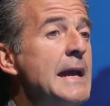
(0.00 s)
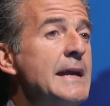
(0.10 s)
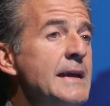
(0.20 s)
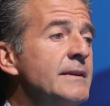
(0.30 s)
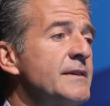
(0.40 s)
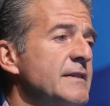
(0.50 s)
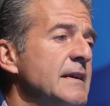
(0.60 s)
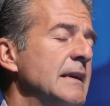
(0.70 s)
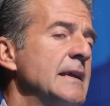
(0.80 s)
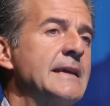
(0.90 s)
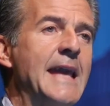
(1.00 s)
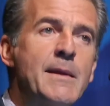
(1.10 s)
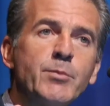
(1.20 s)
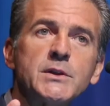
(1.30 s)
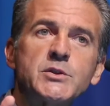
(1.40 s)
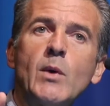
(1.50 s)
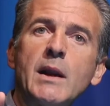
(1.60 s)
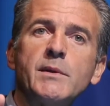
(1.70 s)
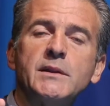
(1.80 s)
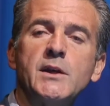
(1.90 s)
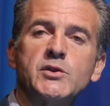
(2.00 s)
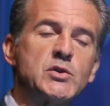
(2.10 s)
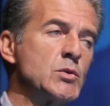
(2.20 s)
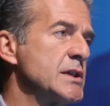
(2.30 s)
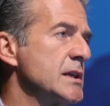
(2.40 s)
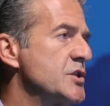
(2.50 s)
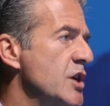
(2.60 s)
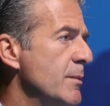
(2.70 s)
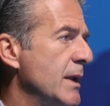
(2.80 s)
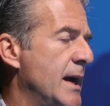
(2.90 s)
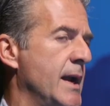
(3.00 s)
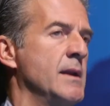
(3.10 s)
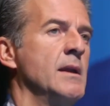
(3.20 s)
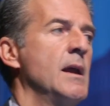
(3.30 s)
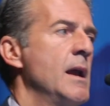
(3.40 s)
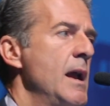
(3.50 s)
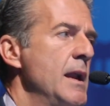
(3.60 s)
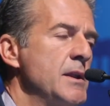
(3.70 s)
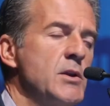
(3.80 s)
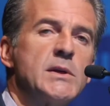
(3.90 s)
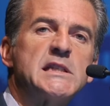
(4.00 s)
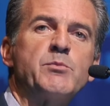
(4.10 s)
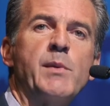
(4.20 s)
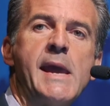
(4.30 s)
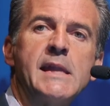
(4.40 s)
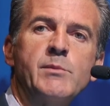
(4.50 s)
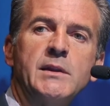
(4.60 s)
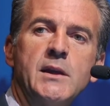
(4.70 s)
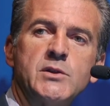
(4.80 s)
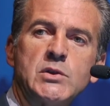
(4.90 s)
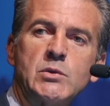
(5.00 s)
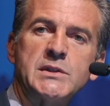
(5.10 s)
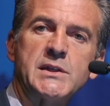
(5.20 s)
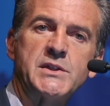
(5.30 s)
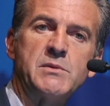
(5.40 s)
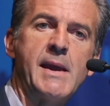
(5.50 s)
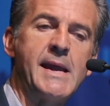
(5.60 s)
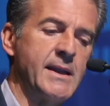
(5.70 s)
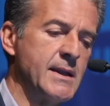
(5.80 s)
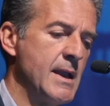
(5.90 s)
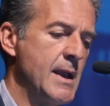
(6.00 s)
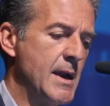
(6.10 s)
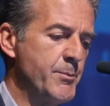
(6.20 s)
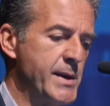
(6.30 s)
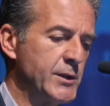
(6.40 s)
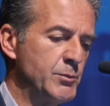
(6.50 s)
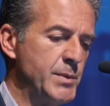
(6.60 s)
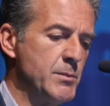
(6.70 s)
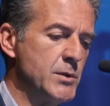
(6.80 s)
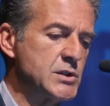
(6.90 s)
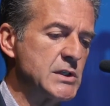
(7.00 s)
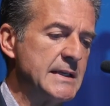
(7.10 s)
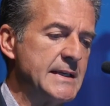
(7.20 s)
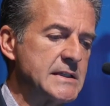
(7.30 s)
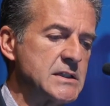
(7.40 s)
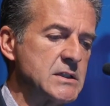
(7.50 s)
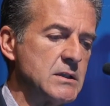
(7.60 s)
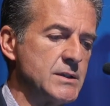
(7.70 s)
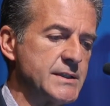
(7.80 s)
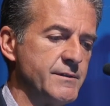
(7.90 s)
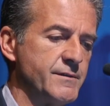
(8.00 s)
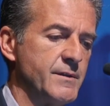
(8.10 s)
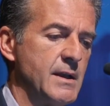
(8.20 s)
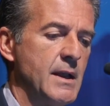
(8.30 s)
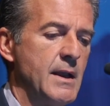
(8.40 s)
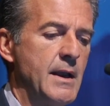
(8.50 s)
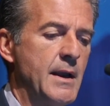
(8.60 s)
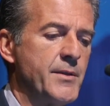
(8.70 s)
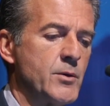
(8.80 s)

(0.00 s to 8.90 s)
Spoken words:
Interestingly, KBLS1 mutations, which are germline, and USP8 mutations, which are somatic, appear to be mutually exclusive. In other